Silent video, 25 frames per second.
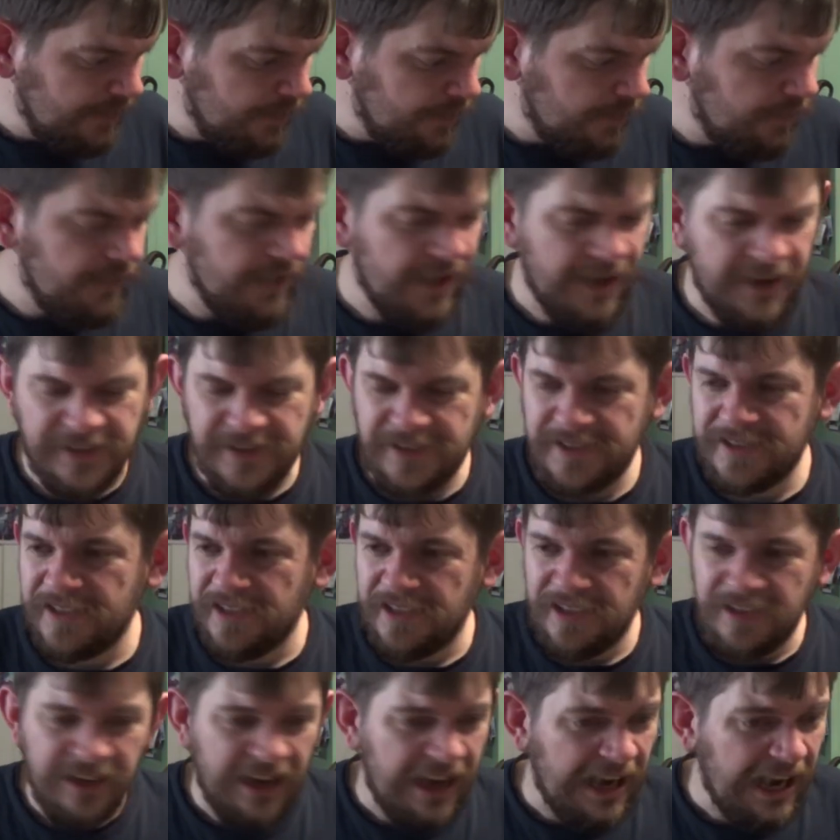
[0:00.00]
This,
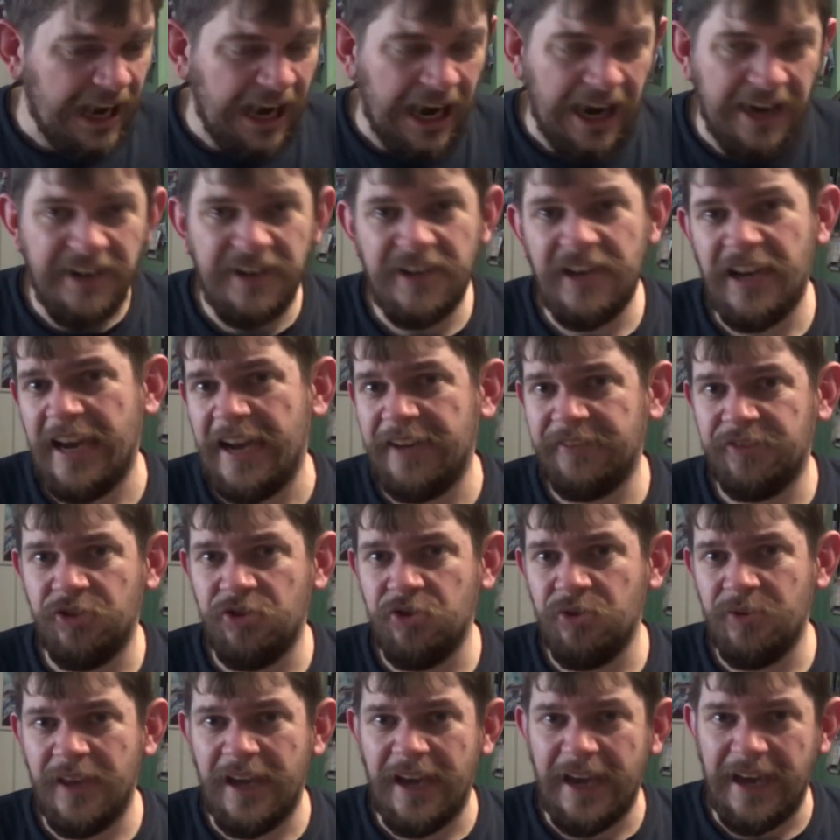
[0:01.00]
I did not have to
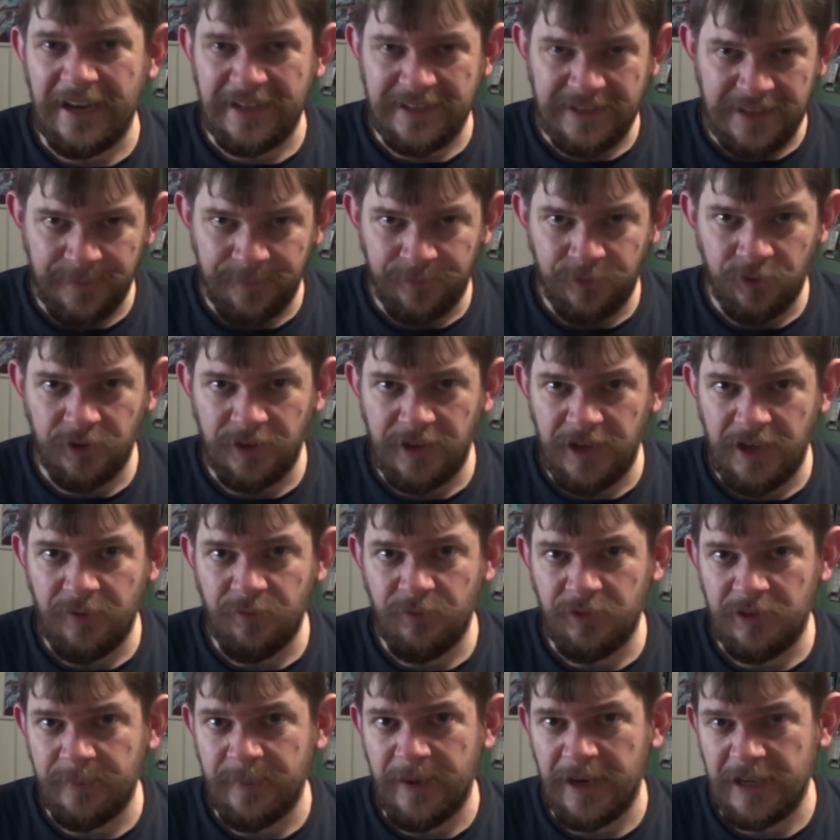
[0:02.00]
do that except for again
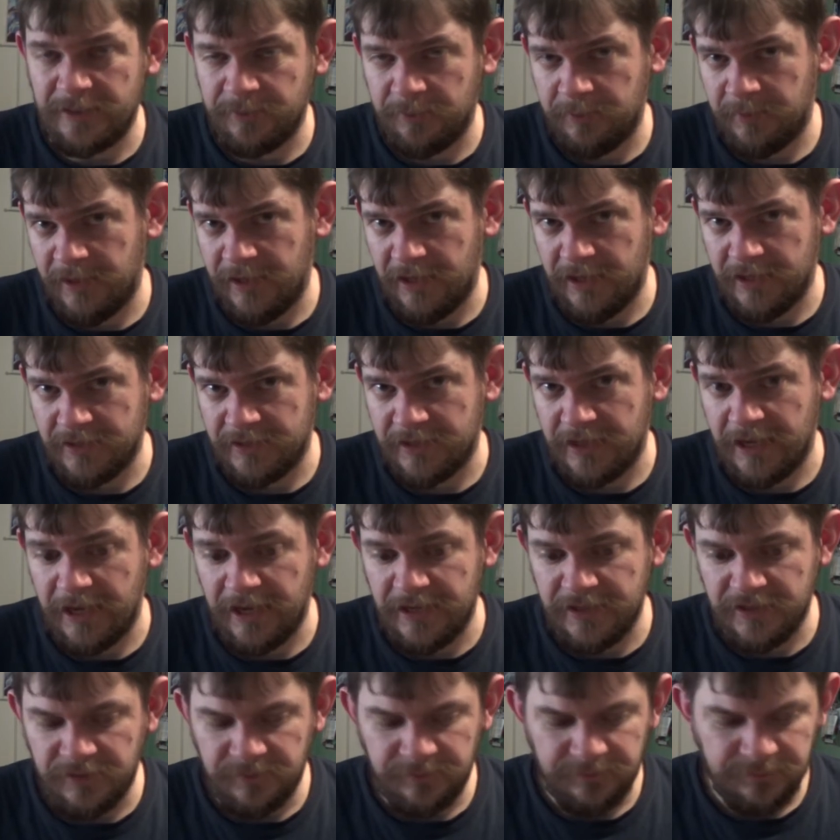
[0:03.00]
with the maximum hand
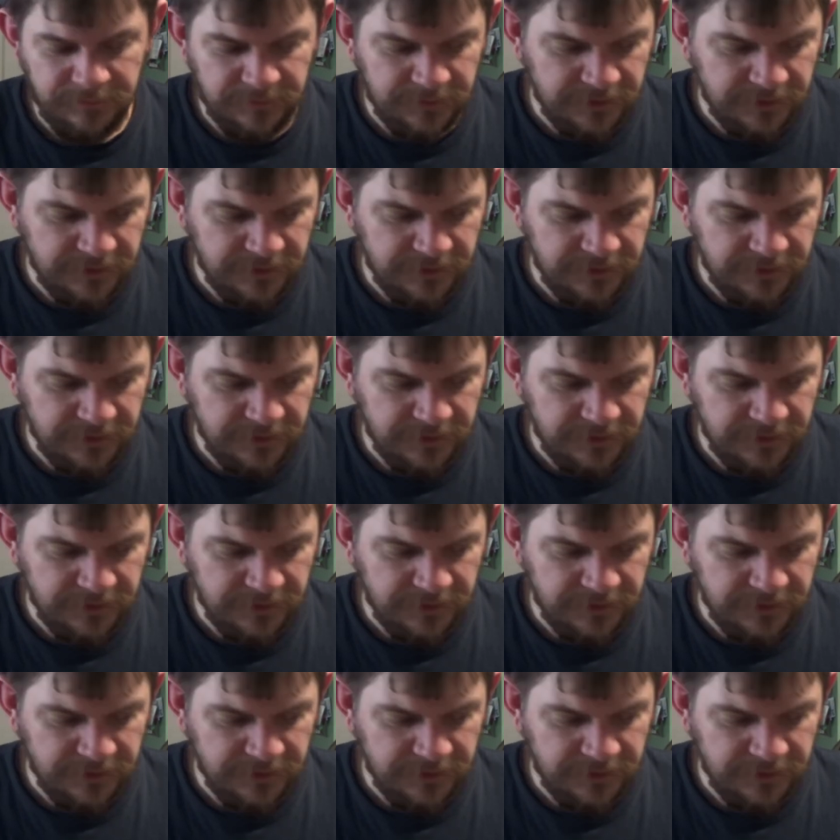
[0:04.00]
size